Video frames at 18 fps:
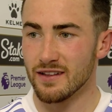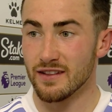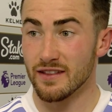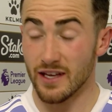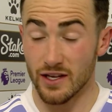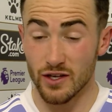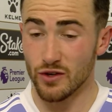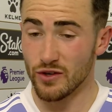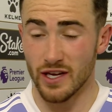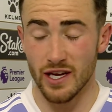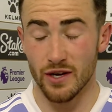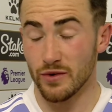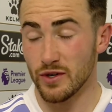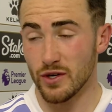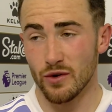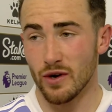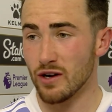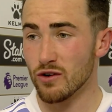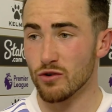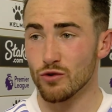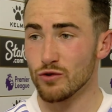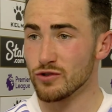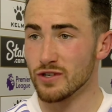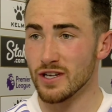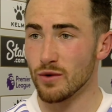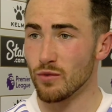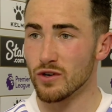Thank you. Yeah, we knew how
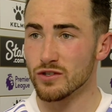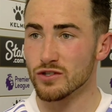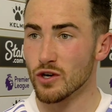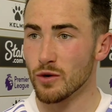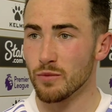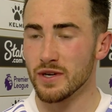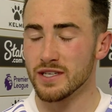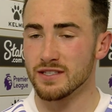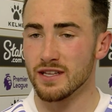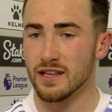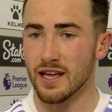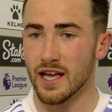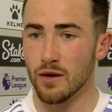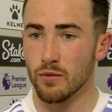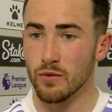crucial it was coming into the game.